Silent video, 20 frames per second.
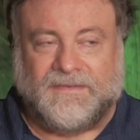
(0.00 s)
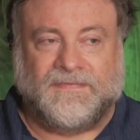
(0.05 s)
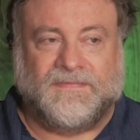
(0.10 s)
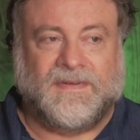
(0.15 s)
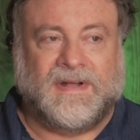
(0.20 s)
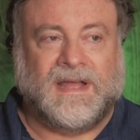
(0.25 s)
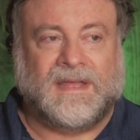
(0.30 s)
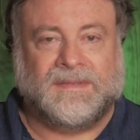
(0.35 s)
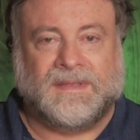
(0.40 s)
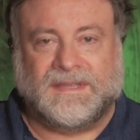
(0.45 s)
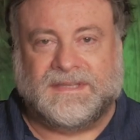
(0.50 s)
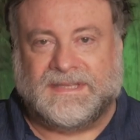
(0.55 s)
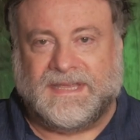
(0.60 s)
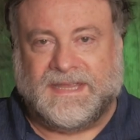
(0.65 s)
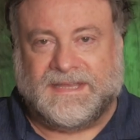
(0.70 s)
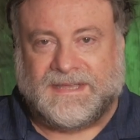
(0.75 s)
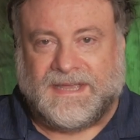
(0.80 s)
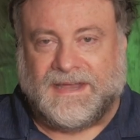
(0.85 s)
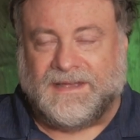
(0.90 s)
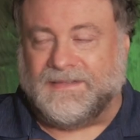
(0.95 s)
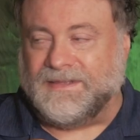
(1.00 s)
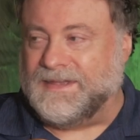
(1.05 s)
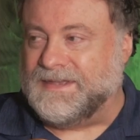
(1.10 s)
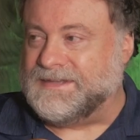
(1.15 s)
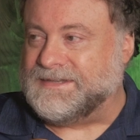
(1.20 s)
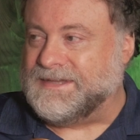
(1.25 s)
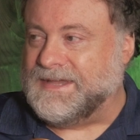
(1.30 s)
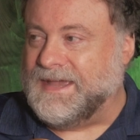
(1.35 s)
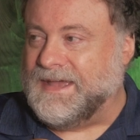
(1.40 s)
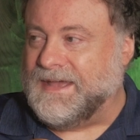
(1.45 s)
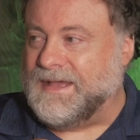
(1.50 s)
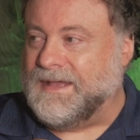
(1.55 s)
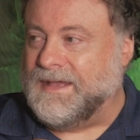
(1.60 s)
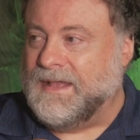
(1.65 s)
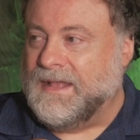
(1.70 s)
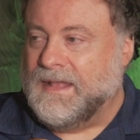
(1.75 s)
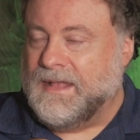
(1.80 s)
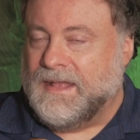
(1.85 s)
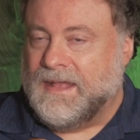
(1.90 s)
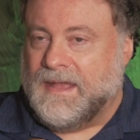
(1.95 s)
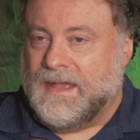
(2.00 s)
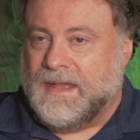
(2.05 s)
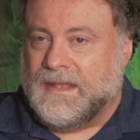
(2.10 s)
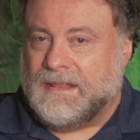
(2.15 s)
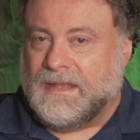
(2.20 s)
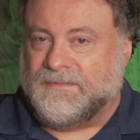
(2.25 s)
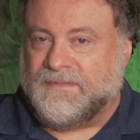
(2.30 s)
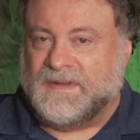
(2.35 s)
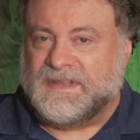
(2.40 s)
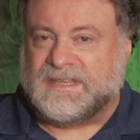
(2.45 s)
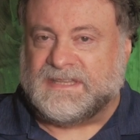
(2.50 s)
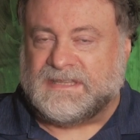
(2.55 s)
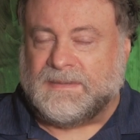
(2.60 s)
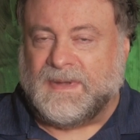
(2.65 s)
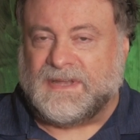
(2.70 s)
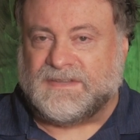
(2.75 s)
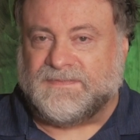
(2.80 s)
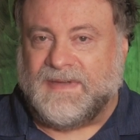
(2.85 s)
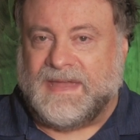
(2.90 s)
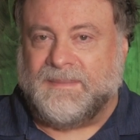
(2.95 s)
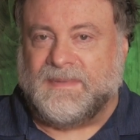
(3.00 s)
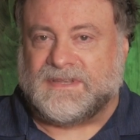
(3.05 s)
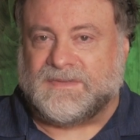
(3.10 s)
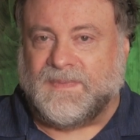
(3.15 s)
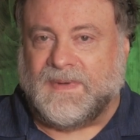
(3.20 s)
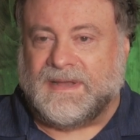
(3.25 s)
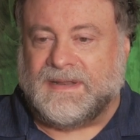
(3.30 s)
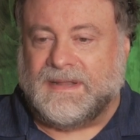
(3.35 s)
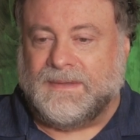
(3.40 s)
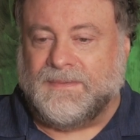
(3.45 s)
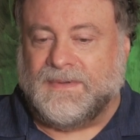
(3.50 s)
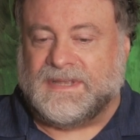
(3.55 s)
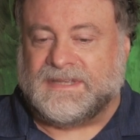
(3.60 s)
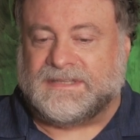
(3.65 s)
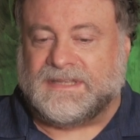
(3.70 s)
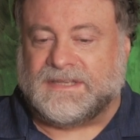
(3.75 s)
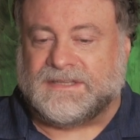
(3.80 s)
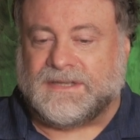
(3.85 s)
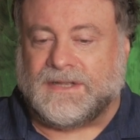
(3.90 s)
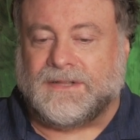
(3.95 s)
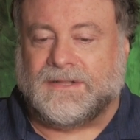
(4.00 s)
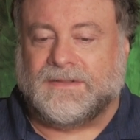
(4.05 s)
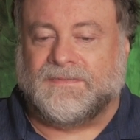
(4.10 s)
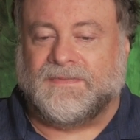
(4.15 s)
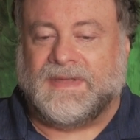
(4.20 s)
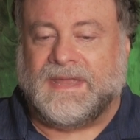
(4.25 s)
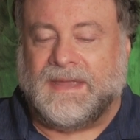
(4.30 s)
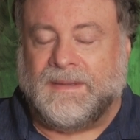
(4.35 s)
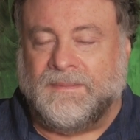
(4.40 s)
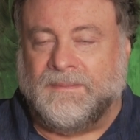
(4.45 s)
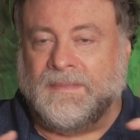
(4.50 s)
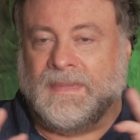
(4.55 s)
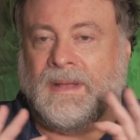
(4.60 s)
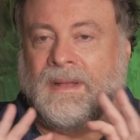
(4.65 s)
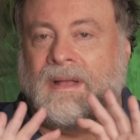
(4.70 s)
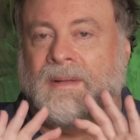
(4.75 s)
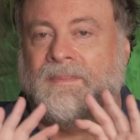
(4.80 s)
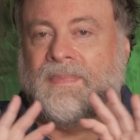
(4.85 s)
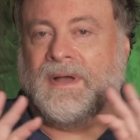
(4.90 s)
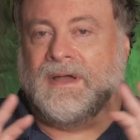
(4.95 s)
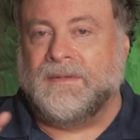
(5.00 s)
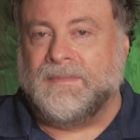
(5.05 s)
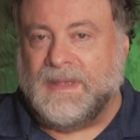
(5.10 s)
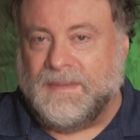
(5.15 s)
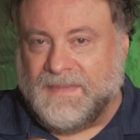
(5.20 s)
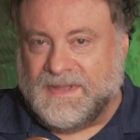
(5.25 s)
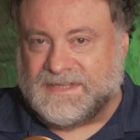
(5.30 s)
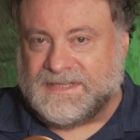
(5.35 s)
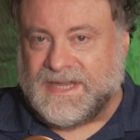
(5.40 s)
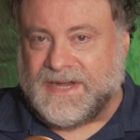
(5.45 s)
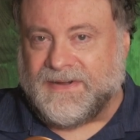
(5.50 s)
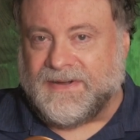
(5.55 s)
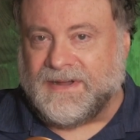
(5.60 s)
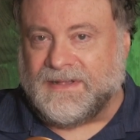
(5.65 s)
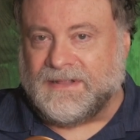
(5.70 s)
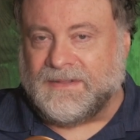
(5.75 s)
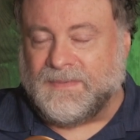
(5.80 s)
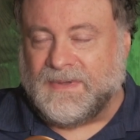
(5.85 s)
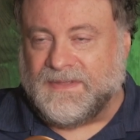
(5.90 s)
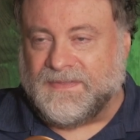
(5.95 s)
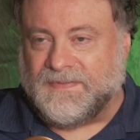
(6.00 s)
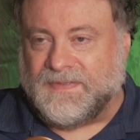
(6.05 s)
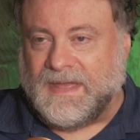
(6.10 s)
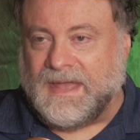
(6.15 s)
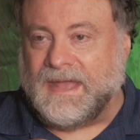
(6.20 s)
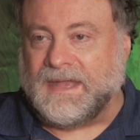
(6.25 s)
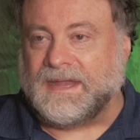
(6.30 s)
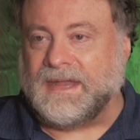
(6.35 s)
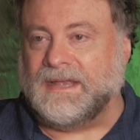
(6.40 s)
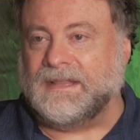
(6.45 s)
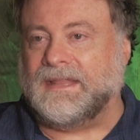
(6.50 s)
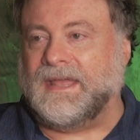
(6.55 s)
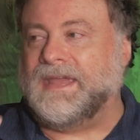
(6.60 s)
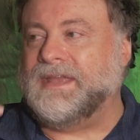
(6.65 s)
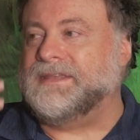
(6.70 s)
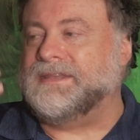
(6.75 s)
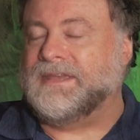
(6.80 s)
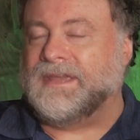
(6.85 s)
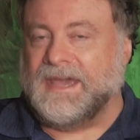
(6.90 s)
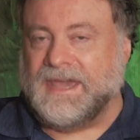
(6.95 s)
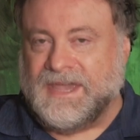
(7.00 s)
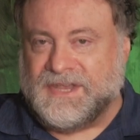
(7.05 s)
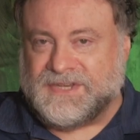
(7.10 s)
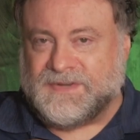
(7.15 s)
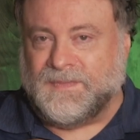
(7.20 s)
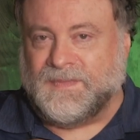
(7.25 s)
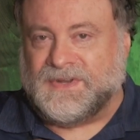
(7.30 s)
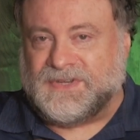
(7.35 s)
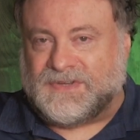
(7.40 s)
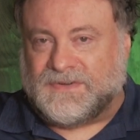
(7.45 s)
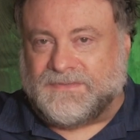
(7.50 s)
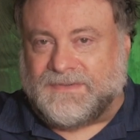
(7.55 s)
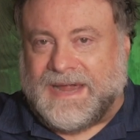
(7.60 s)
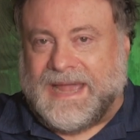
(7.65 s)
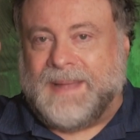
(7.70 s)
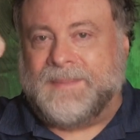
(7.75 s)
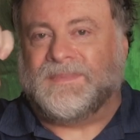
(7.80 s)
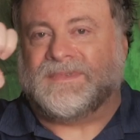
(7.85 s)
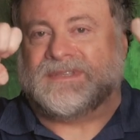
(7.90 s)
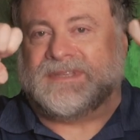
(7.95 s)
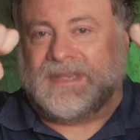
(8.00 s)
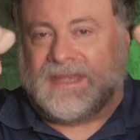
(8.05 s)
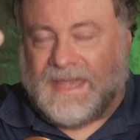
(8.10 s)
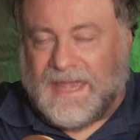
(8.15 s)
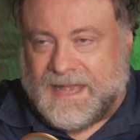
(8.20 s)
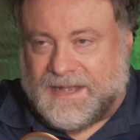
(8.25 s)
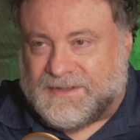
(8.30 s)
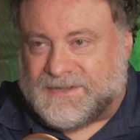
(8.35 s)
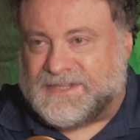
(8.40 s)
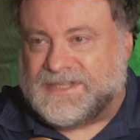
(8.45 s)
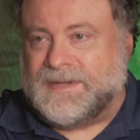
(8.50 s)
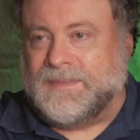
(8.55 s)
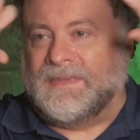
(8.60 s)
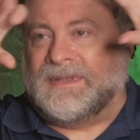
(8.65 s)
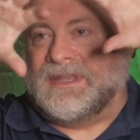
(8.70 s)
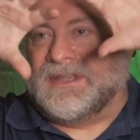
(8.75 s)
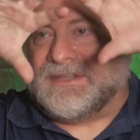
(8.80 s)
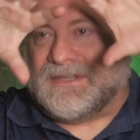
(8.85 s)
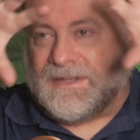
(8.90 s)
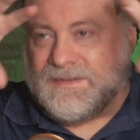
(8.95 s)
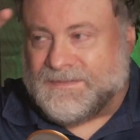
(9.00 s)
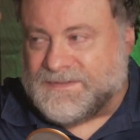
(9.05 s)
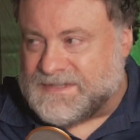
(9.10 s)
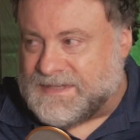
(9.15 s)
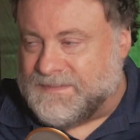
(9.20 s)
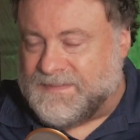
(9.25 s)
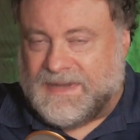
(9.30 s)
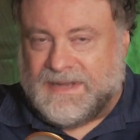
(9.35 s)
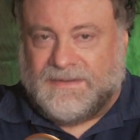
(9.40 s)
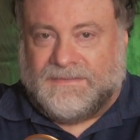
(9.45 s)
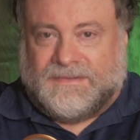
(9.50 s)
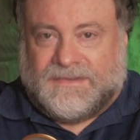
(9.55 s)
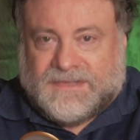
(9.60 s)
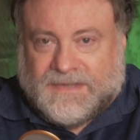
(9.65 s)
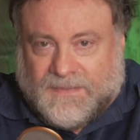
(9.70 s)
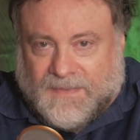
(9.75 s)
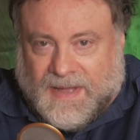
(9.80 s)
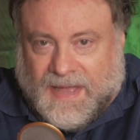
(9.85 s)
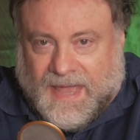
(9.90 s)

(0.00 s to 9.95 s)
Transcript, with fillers: how fine the detail is. Yeah. Like, for instance, the most famous one was dissolving a uh, bony material with a chelating agent, which grabs the calcium and dissolves the minerals